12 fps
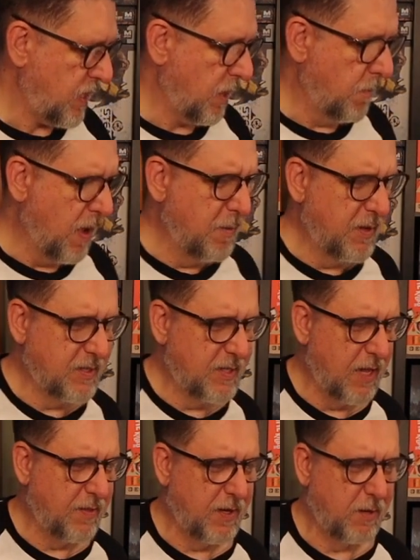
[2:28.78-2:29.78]
maybe it's
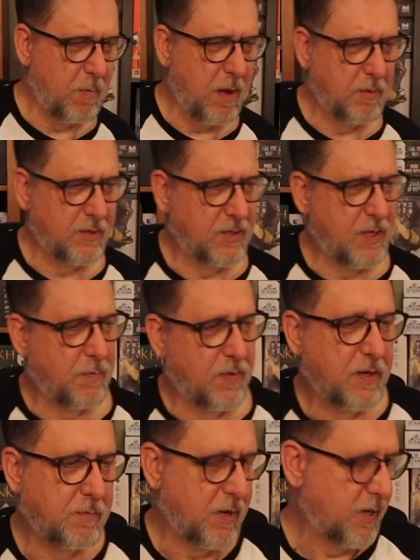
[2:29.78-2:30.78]
nothing and maybe it's
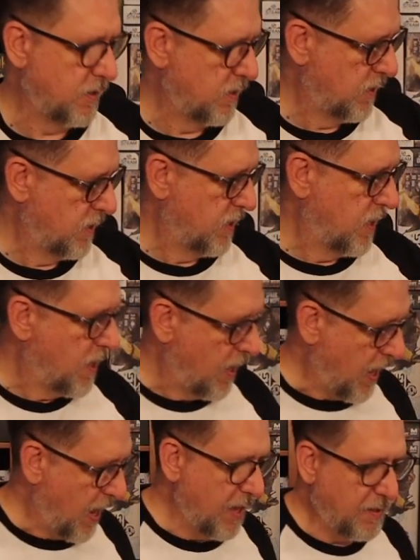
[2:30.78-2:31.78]
something. But
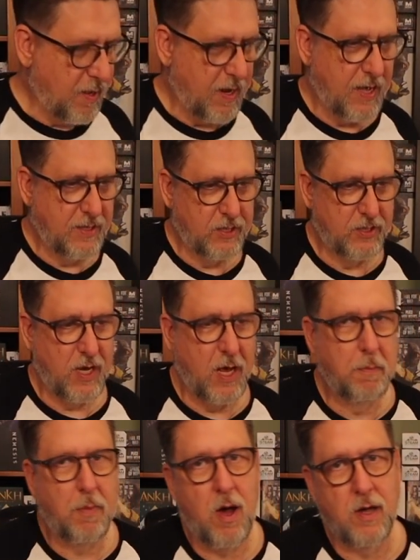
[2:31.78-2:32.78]
I thought I'd just
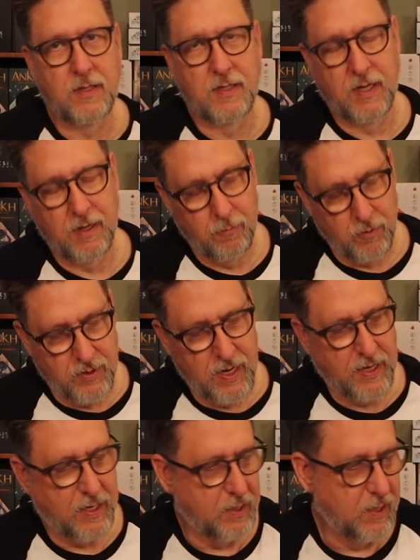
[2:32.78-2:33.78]
unbox it and we'll
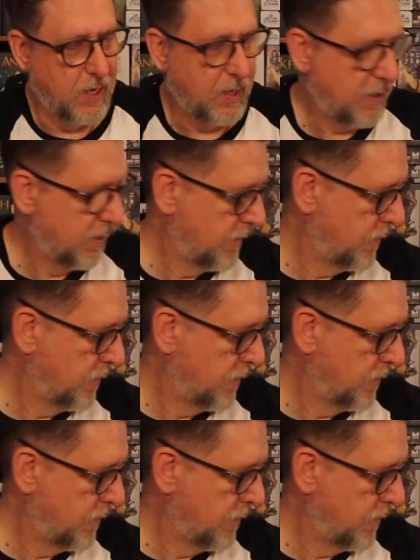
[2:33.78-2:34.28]
take a look.